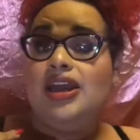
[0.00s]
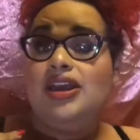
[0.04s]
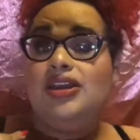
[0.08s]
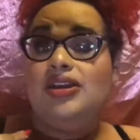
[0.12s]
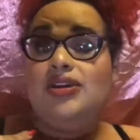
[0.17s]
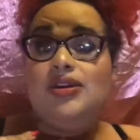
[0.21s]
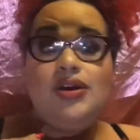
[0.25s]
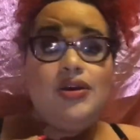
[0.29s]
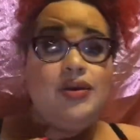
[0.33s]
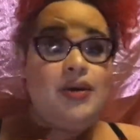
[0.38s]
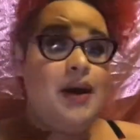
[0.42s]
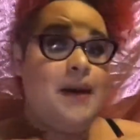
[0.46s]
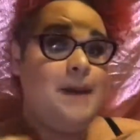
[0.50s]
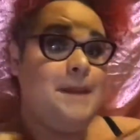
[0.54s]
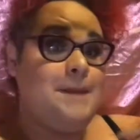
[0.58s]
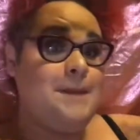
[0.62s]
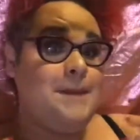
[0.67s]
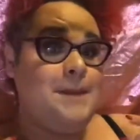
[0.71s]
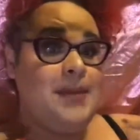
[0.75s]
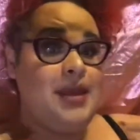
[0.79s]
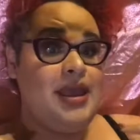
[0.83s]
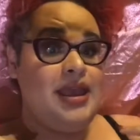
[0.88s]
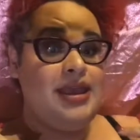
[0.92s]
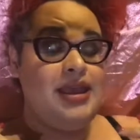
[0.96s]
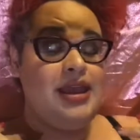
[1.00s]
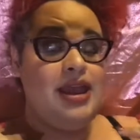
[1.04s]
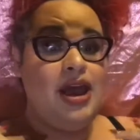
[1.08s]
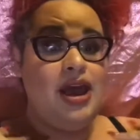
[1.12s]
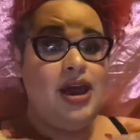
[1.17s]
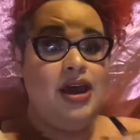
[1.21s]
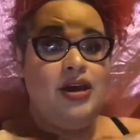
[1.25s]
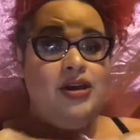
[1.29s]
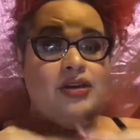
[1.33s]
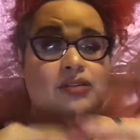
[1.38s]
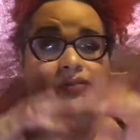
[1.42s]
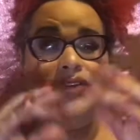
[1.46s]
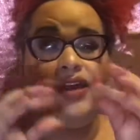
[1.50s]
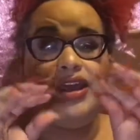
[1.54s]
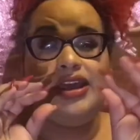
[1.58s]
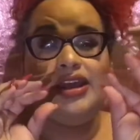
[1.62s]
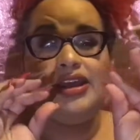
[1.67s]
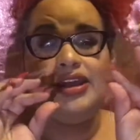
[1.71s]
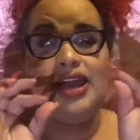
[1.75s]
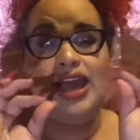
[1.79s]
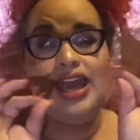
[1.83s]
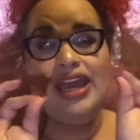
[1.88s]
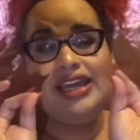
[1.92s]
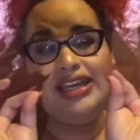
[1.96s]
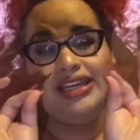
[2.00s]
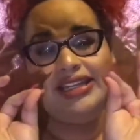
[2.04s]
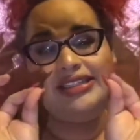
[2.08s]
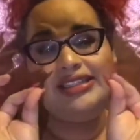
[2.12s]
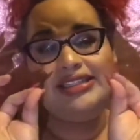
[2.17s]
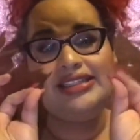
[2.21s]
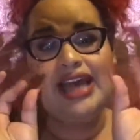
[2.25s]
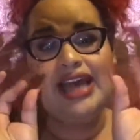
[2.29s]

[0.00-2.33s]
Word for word: you know, a bit of a